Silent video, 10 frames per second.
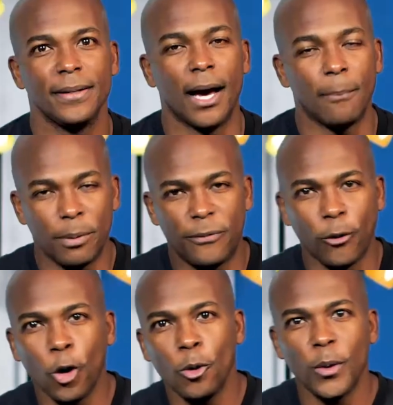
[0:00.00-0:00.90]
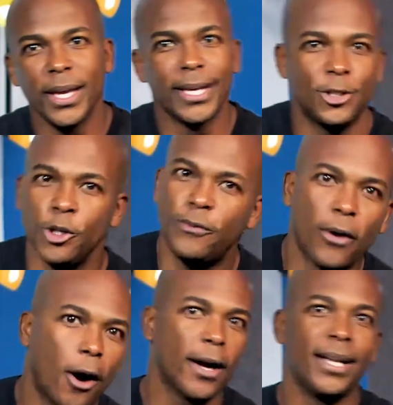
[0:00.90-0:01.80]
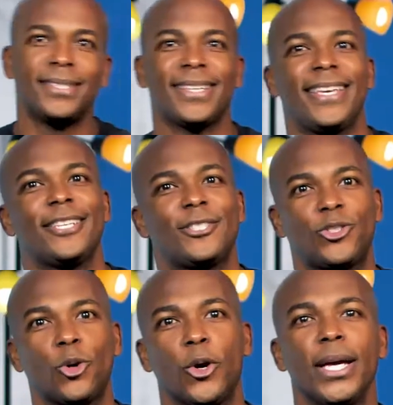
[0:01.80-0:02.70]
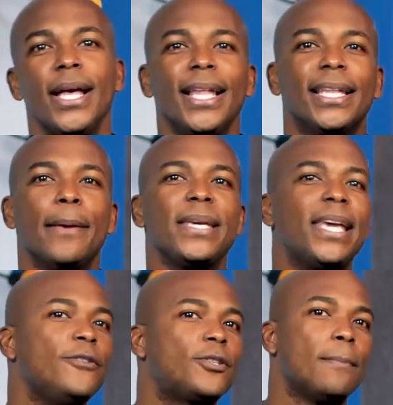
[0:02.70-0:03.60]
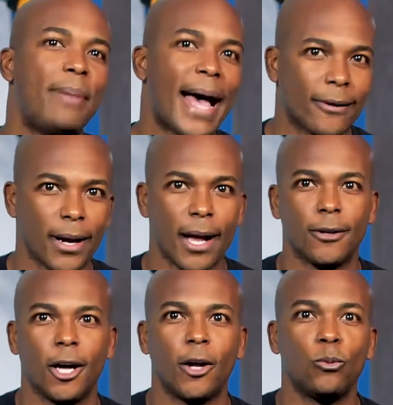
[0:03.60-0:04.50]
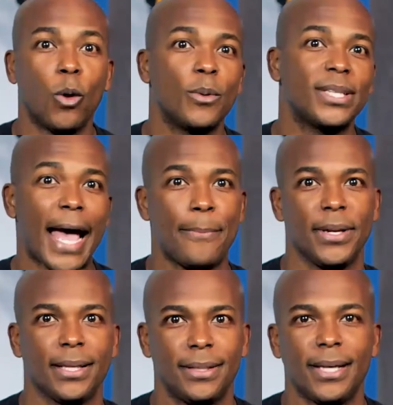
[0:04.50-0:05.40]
Now, before we get too far into Zacchaeus' story, let me give you some background on what was happening at the